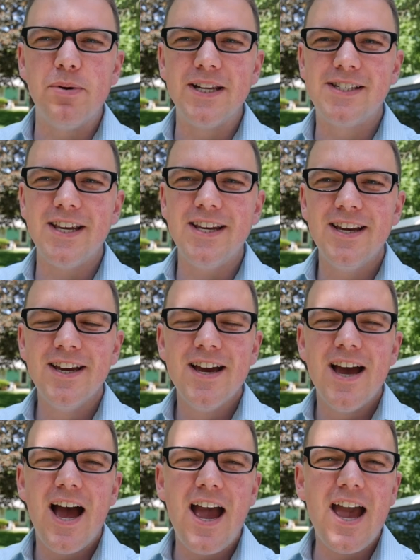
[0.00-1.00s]
busy
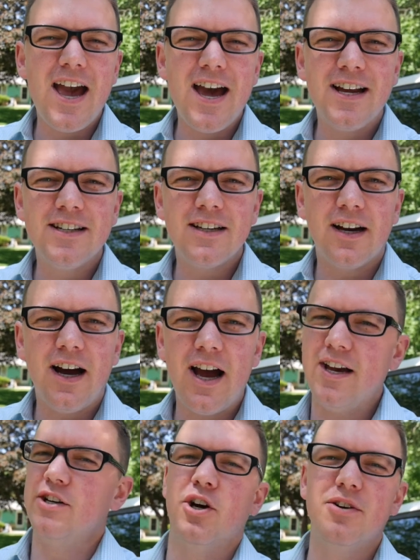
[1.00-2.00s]
and I
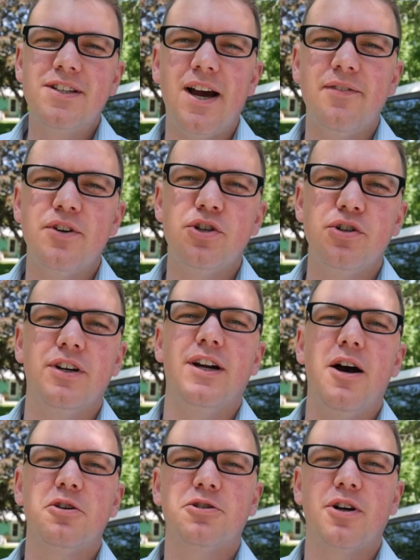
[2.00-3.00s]
had no time to shoot an
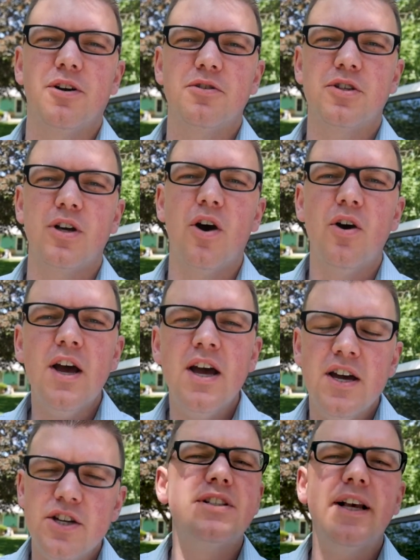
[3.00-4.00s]
outro. So
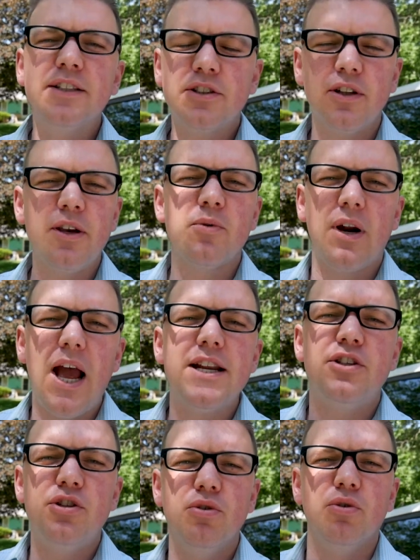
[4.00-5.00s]
essentially what I
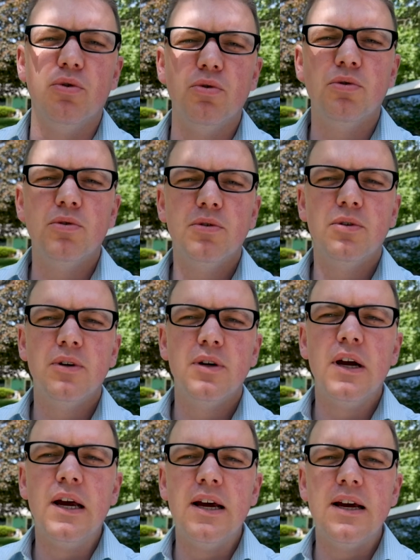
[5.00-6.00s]
do
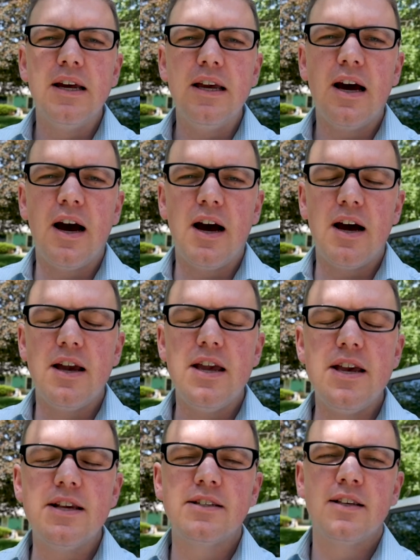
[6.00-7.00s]
uh,
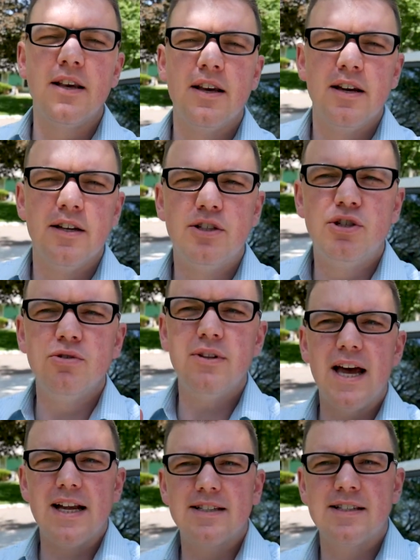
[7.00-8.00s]
is do
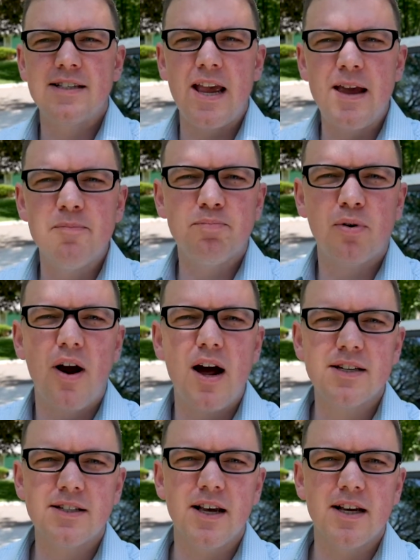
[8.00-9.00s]
that same
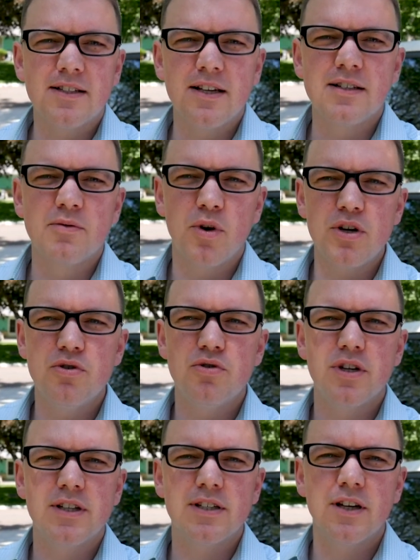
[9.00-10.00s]
process as what you
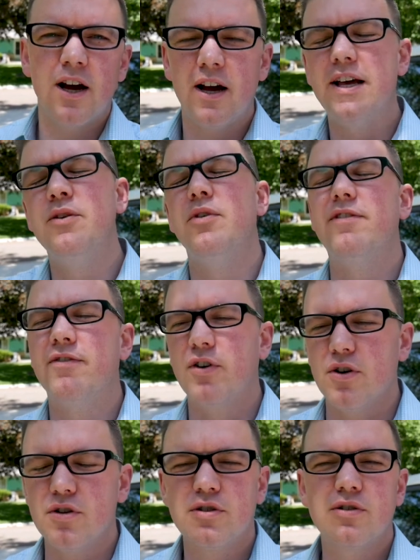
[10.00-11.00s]
just saw in
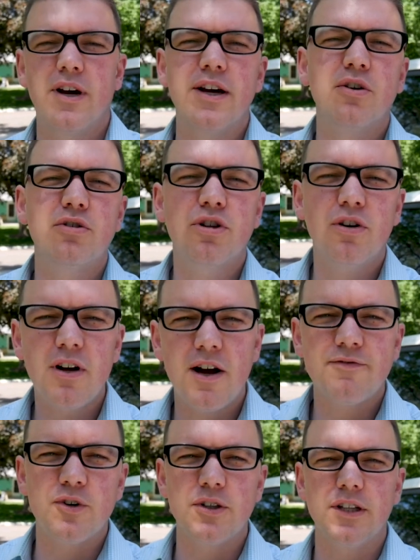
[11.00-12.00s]
reverse. So I go turn
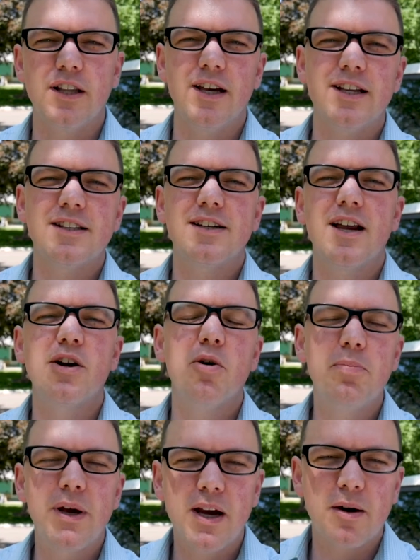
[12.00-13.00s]
off all the lights and I go
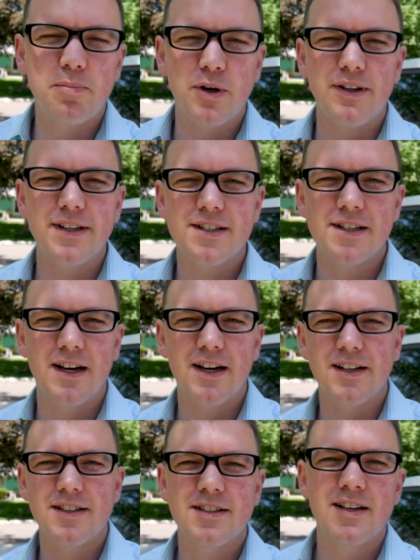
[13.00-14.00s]
pick up all the
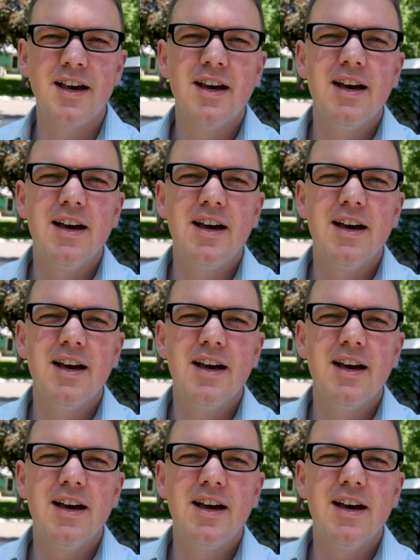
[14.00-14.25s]
signs,